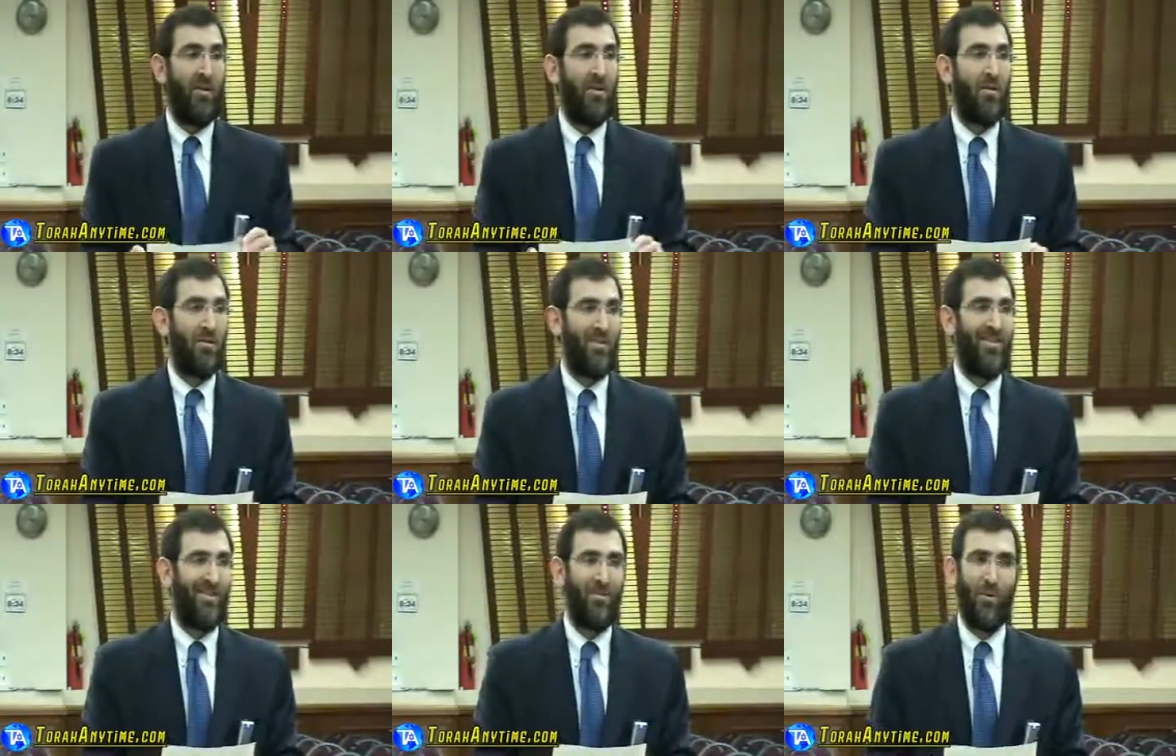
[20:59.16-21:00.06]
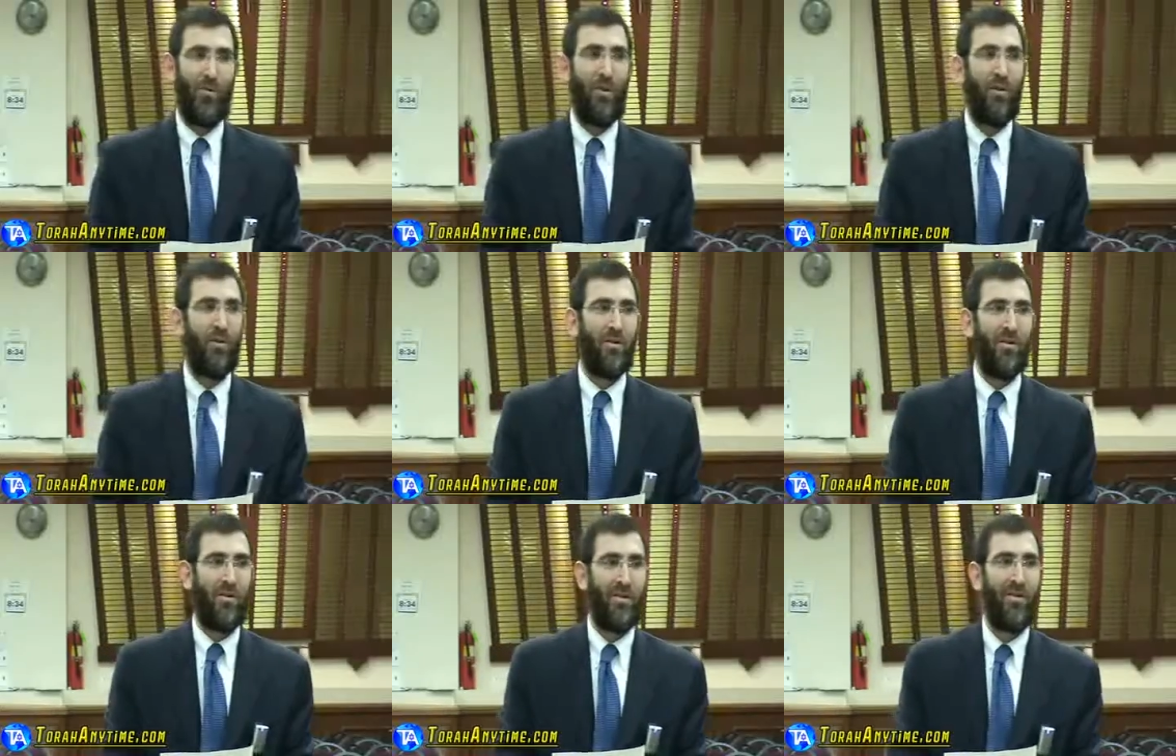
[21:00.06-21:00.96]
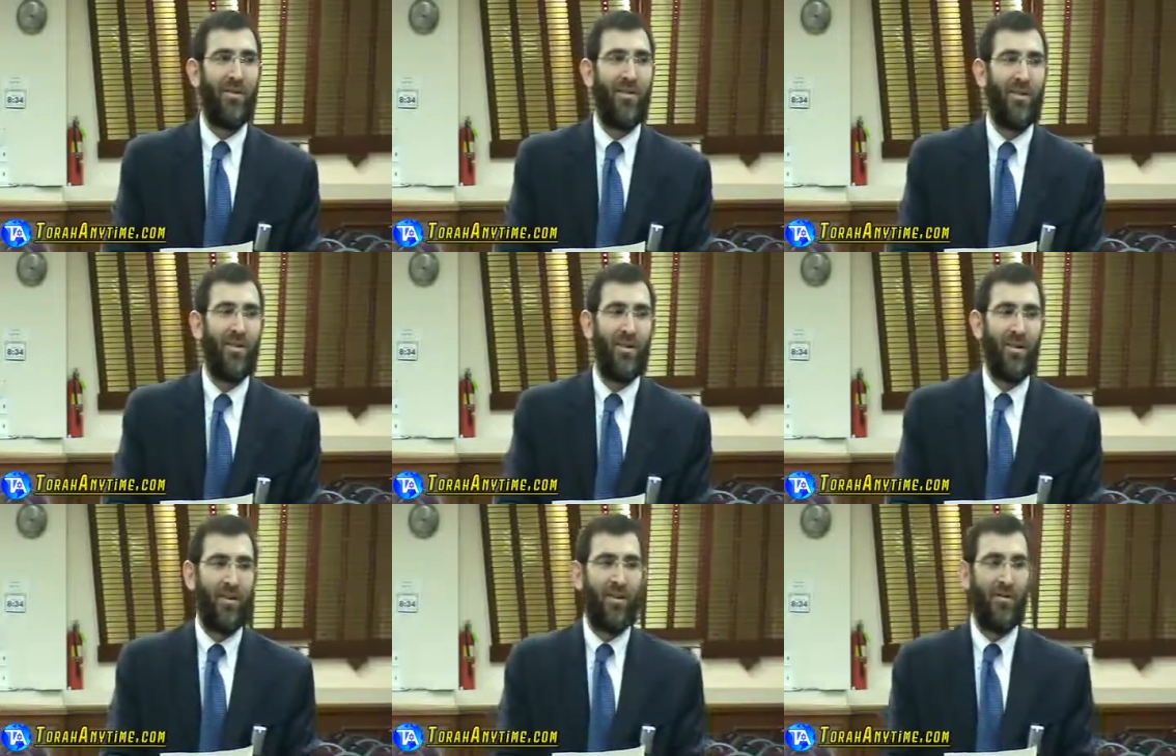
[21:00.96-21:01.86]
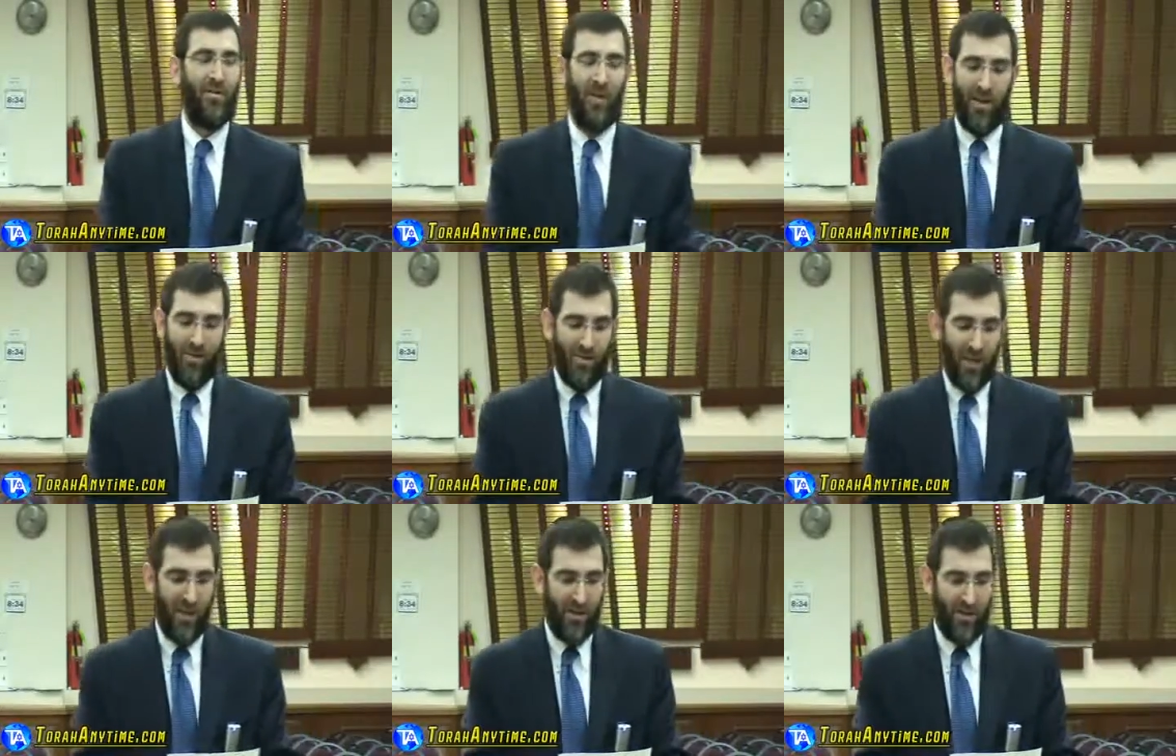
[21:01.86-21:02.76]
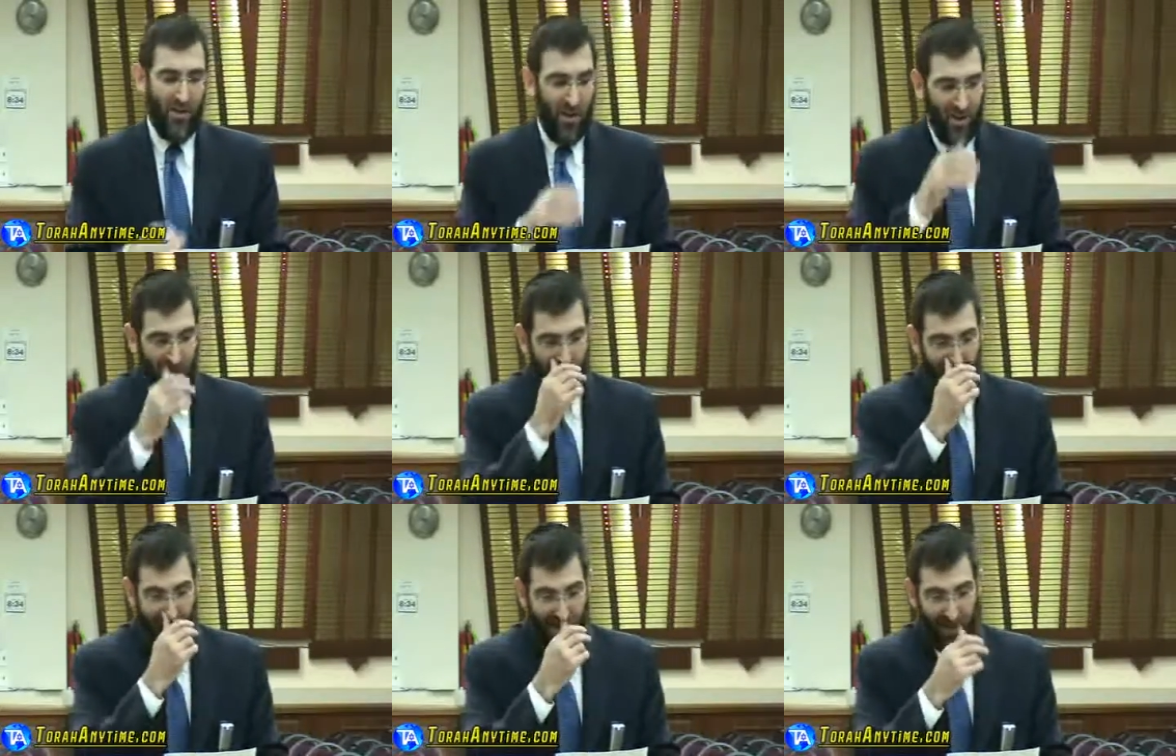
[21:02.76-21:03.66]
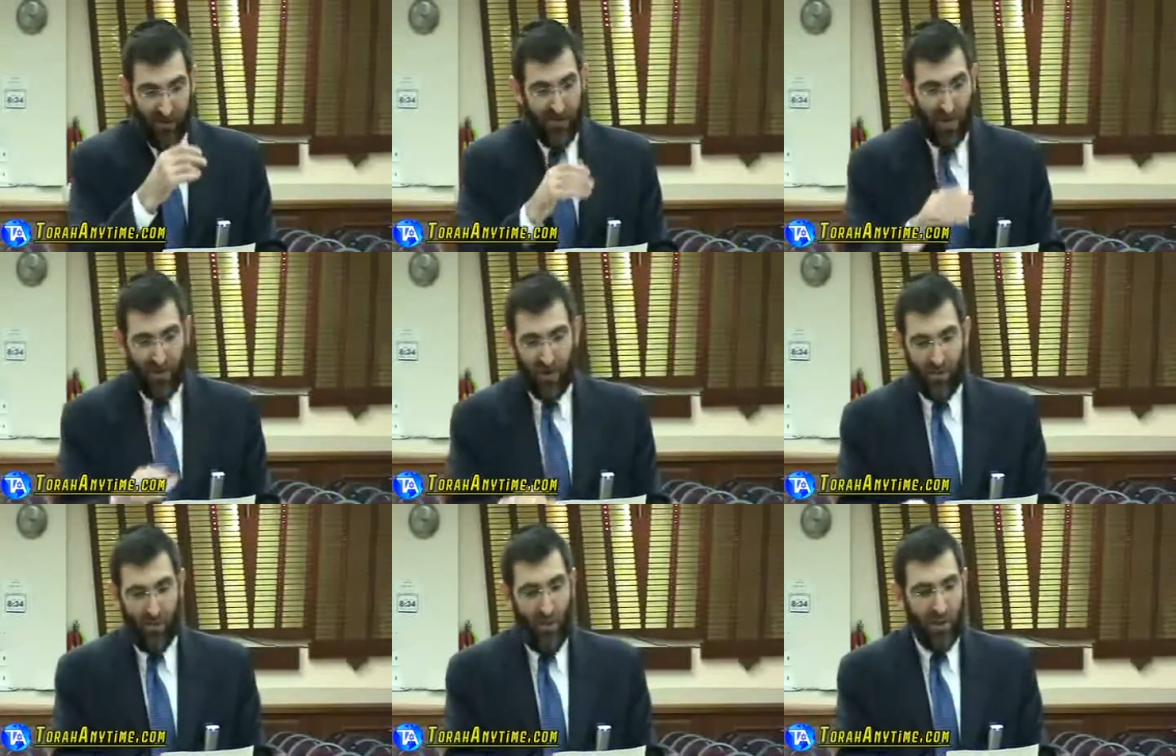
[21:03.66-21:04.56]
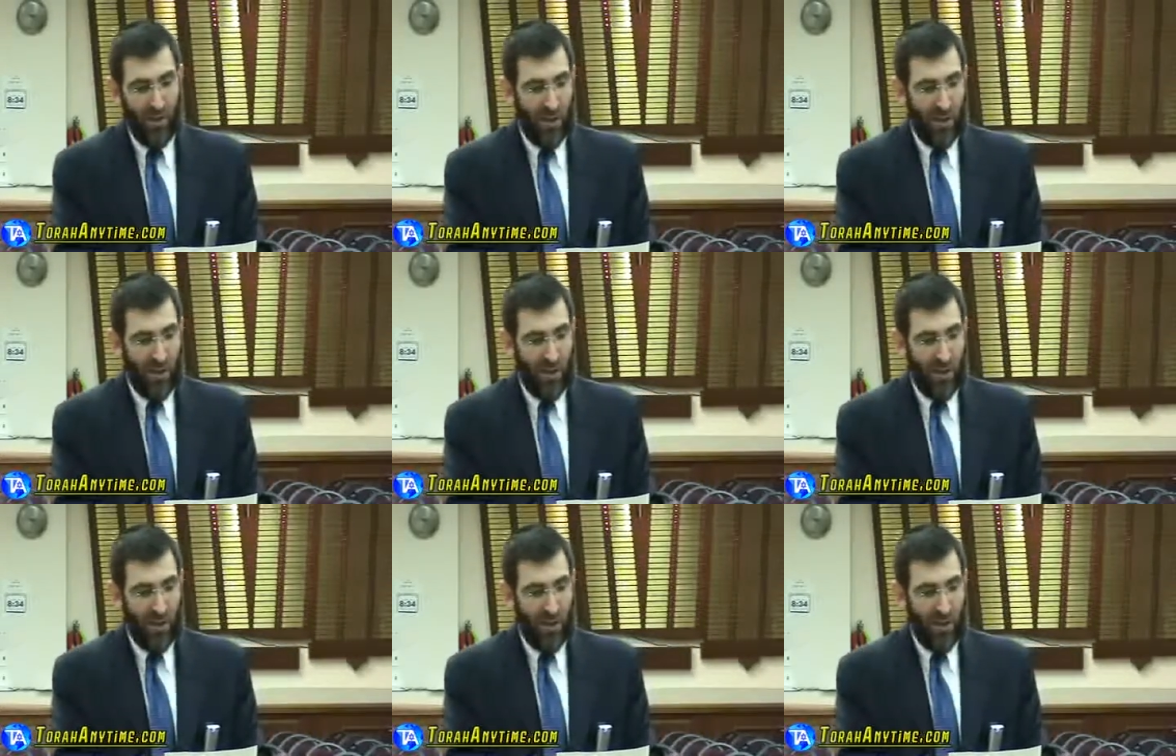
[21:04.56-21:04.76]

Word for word: Why you have to come to me? Beautiful. He's not getting angry. Good. No, I hear what you're saying, you know. No, yeah, I said you make a very good point.